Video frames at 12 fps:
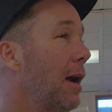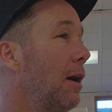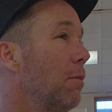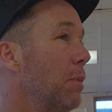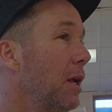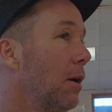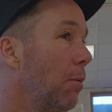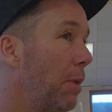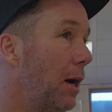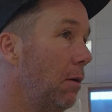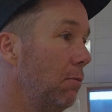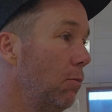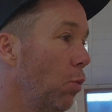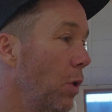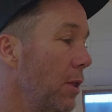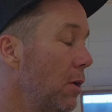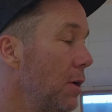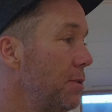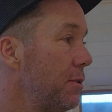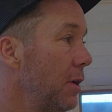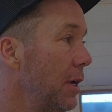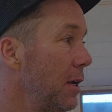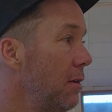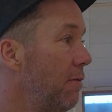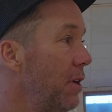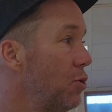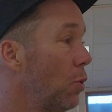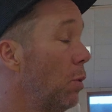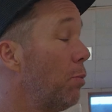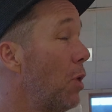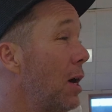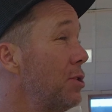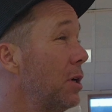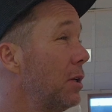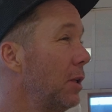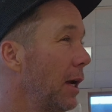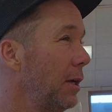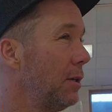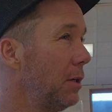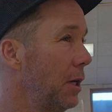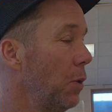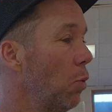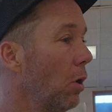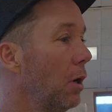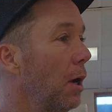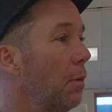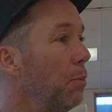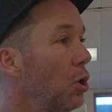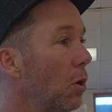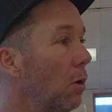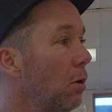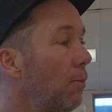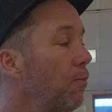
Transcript: adamant about, whether it's an individual project like a kid working on a mural